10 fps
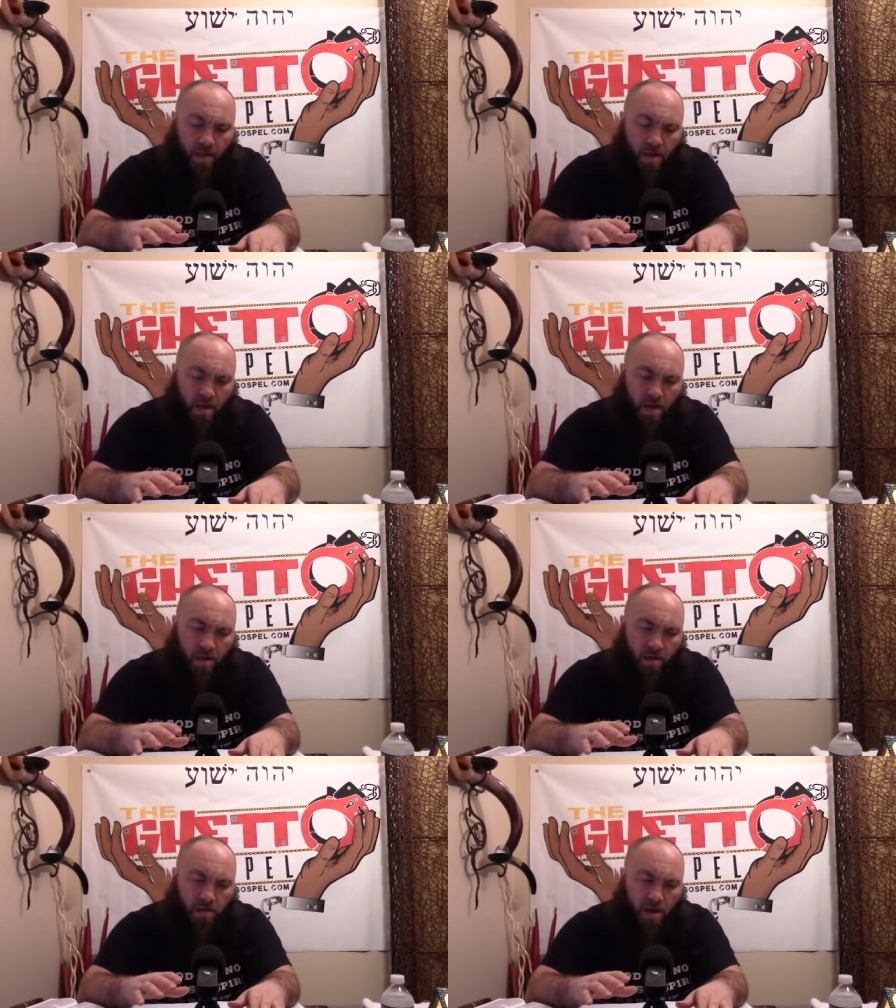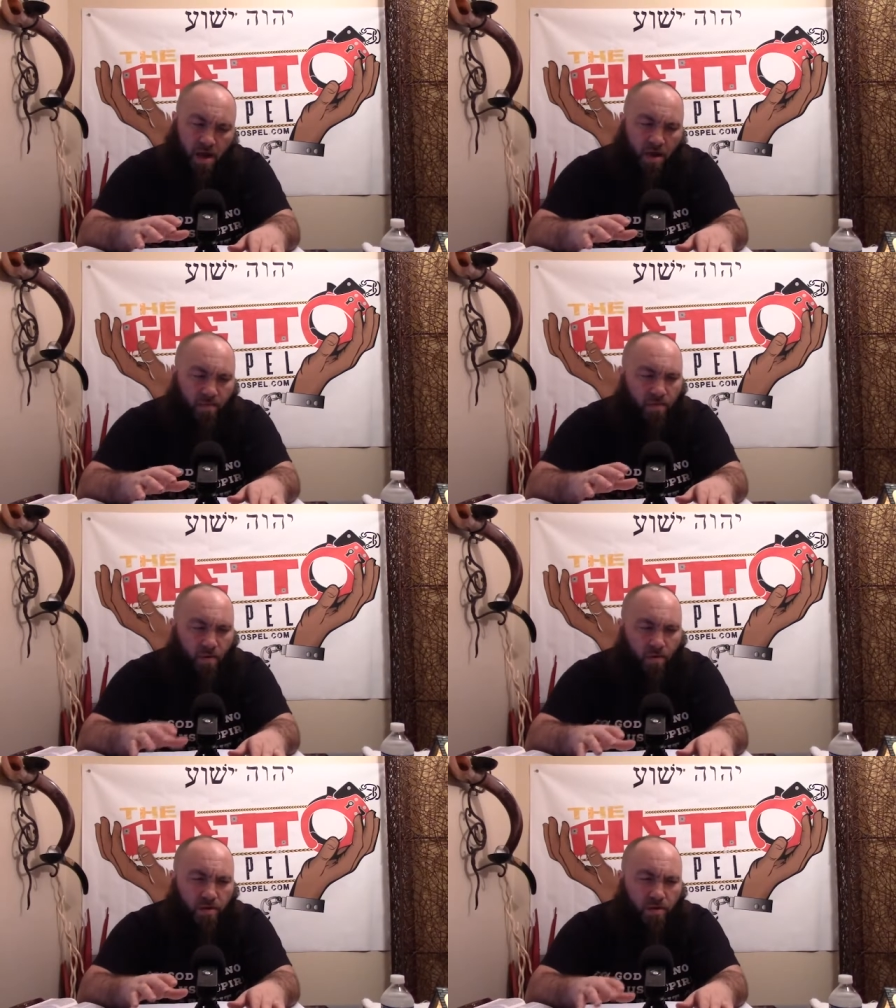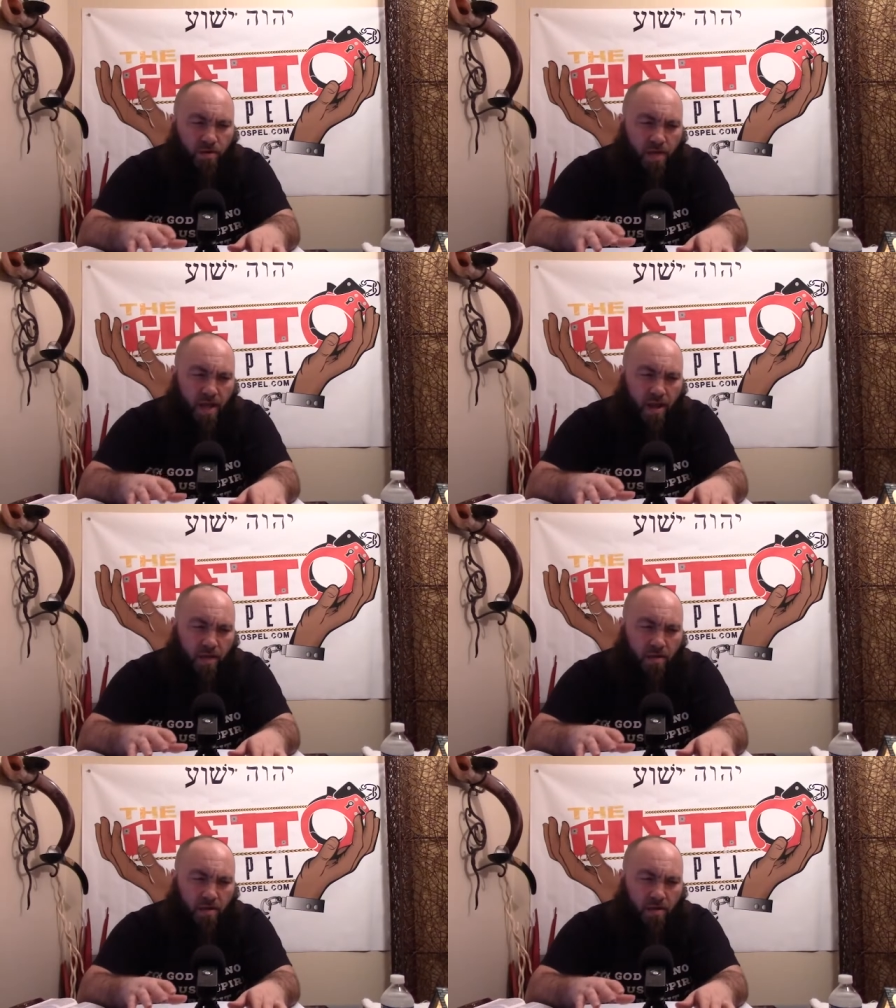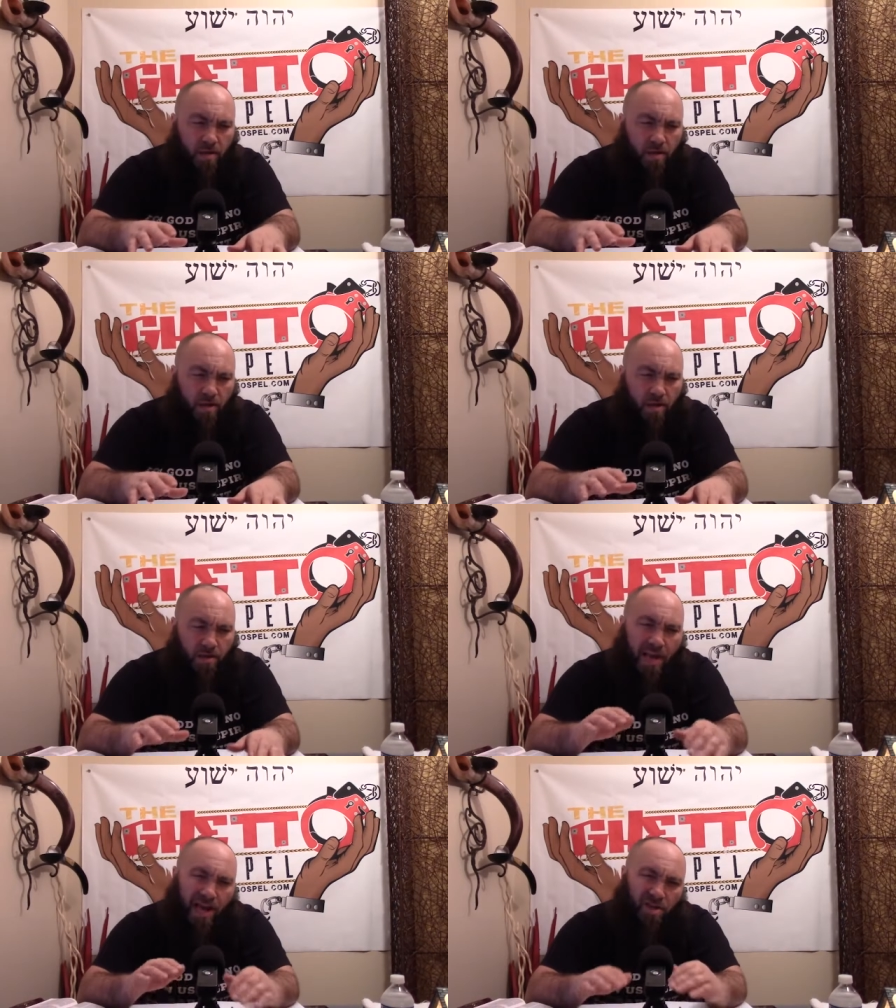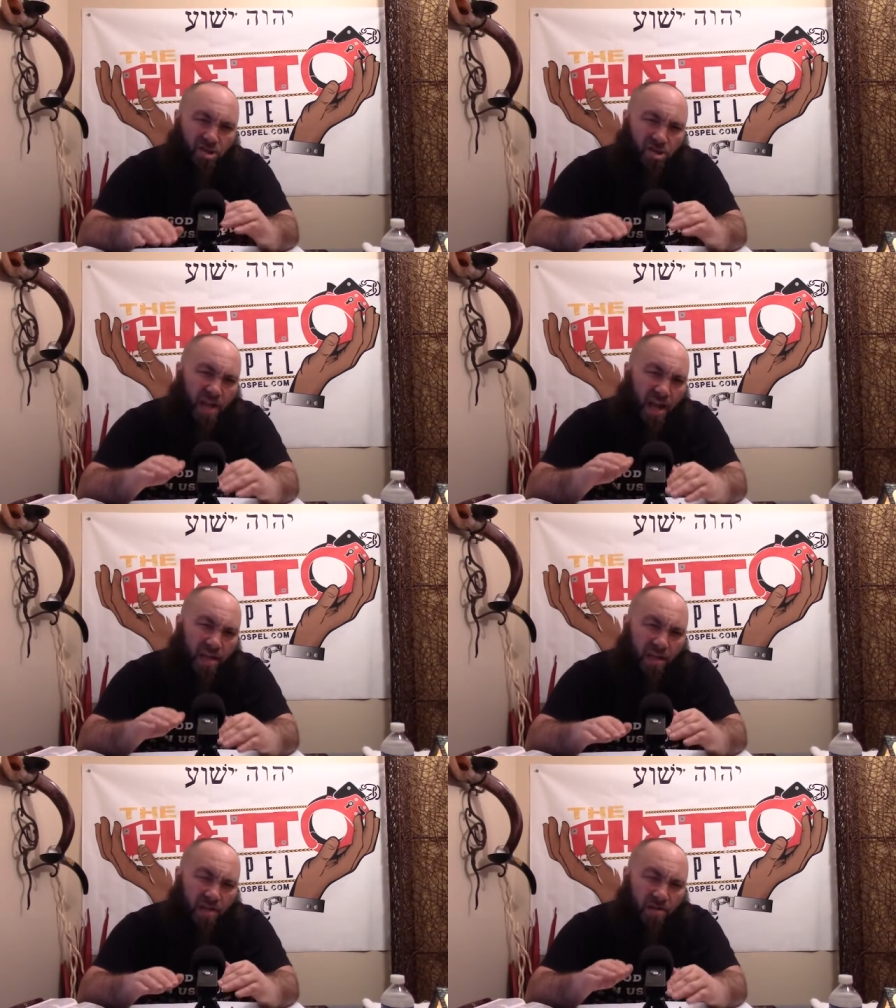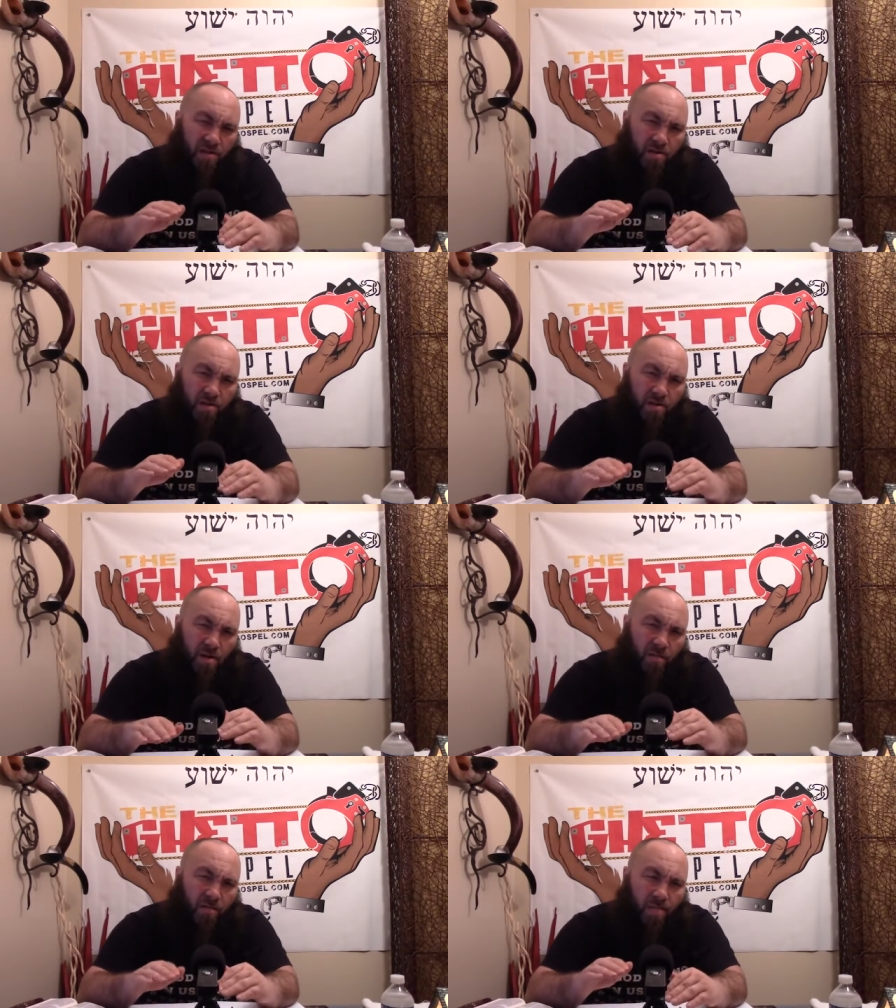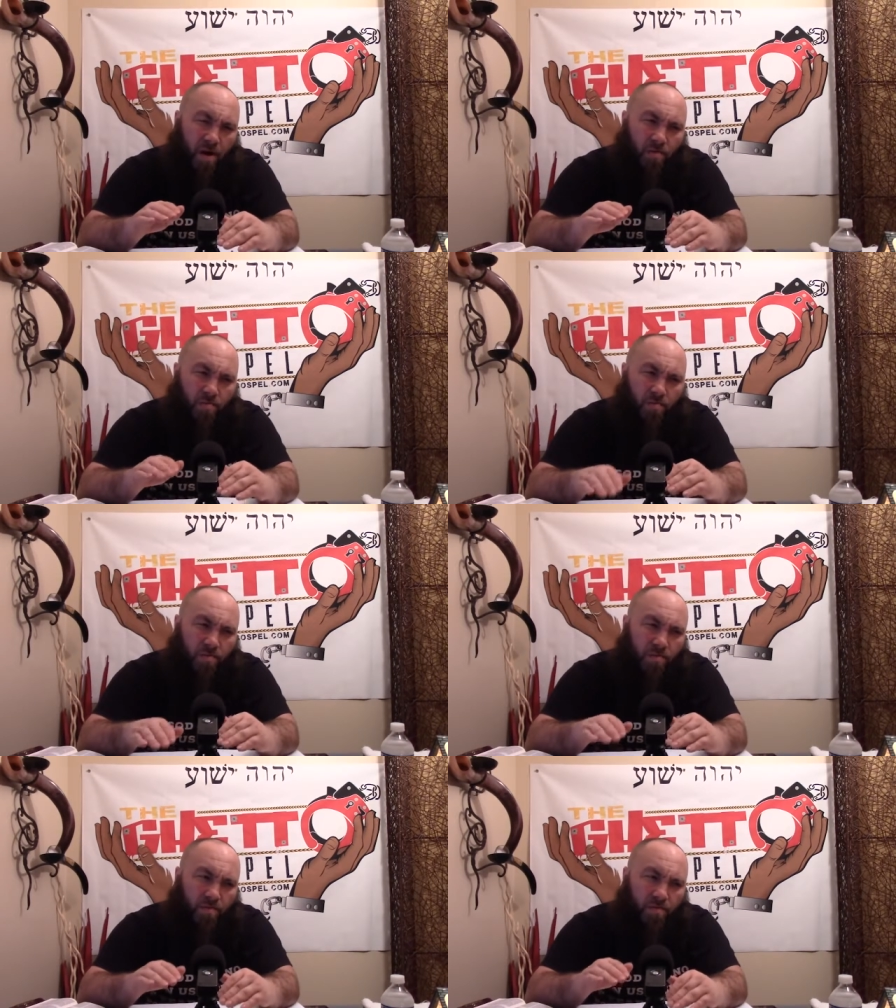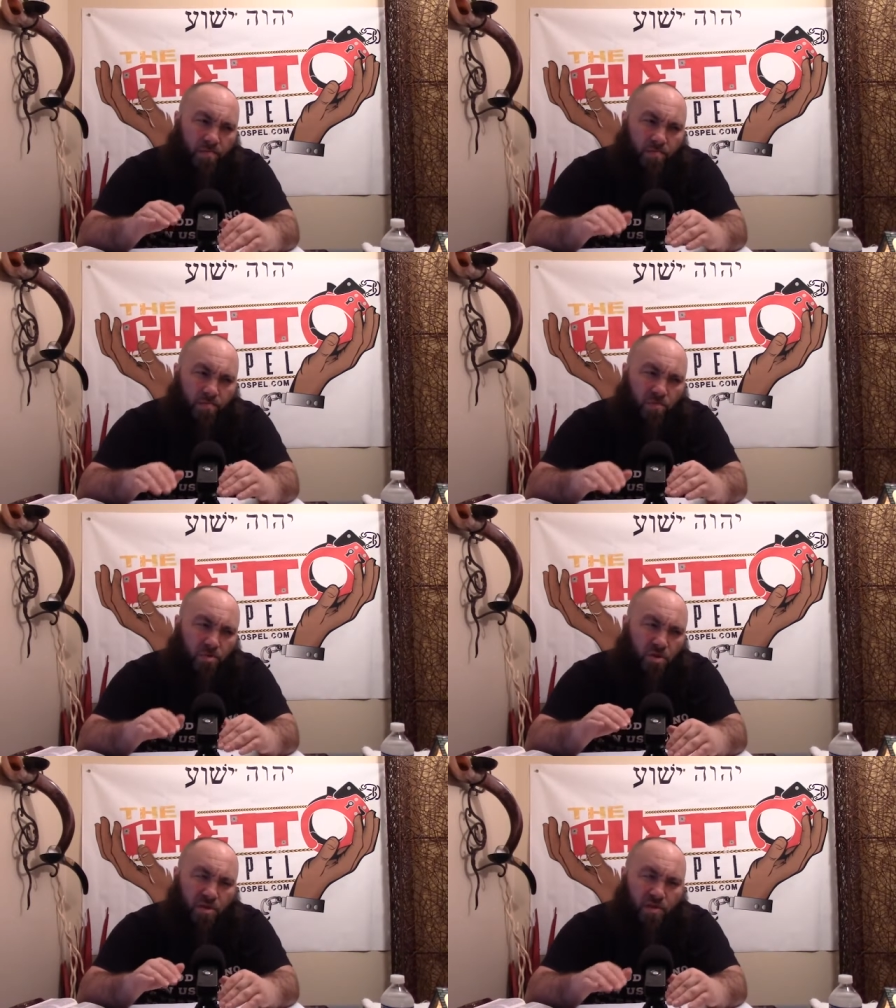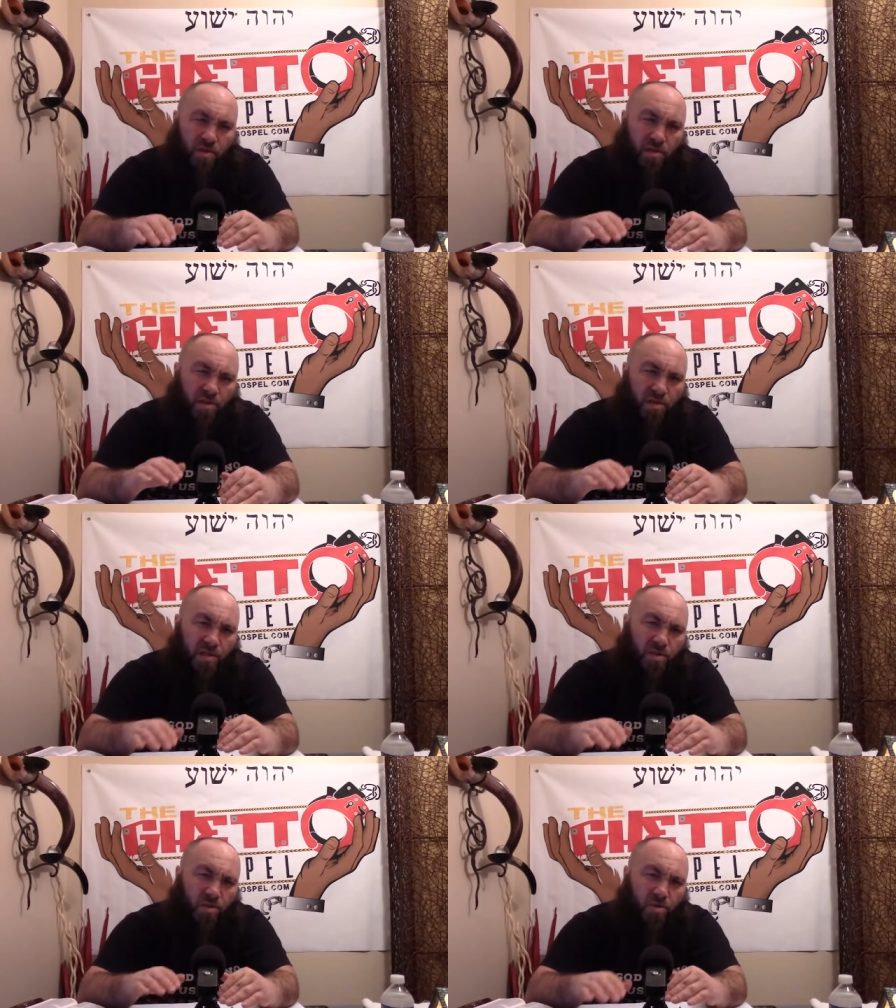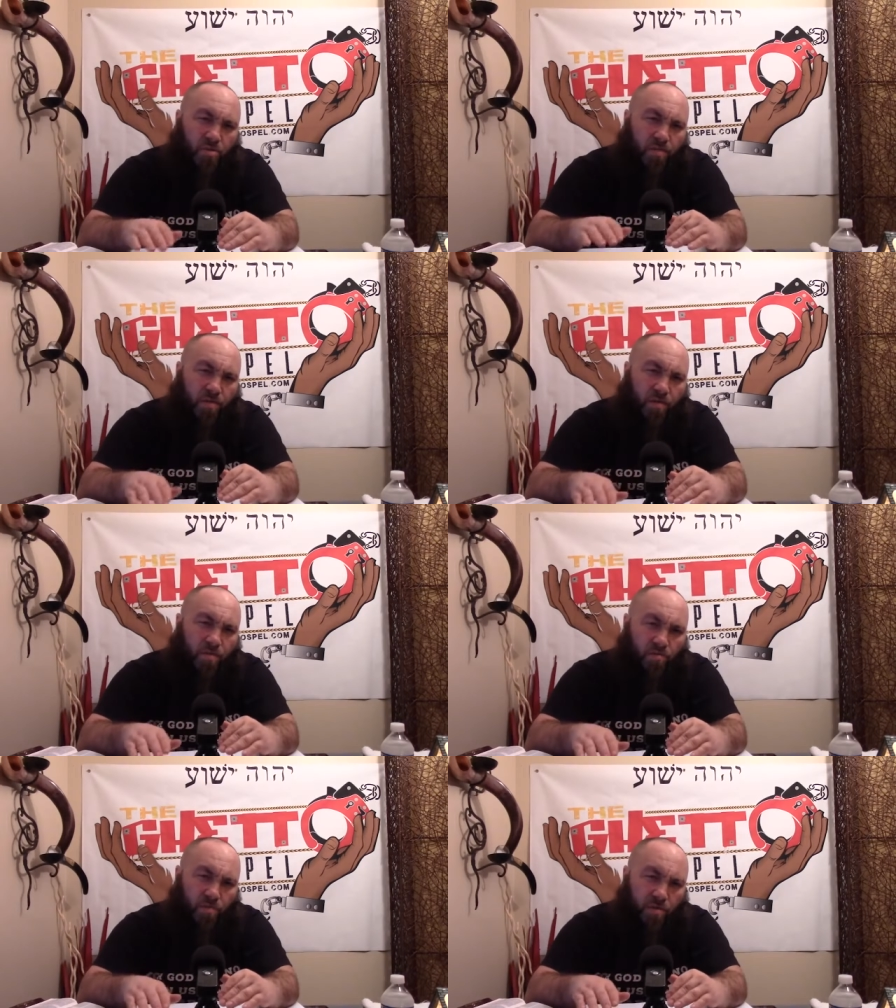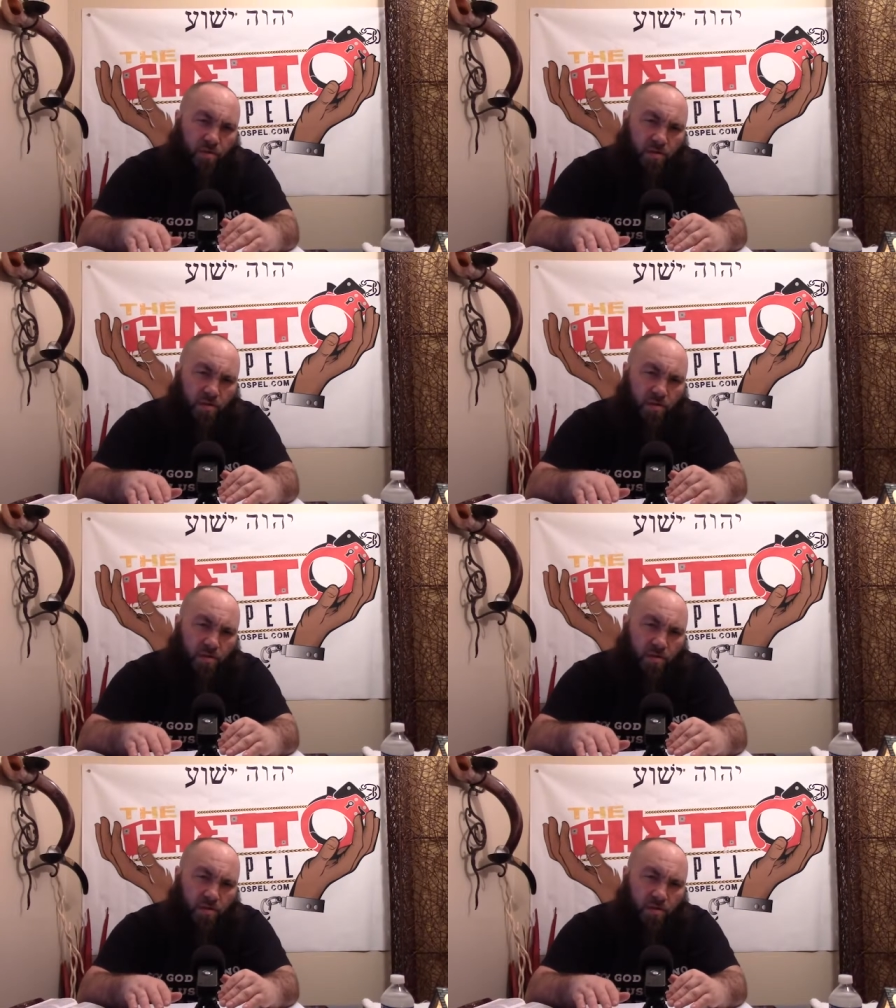And I've noticed that it's at a steady of about just under six hundred views.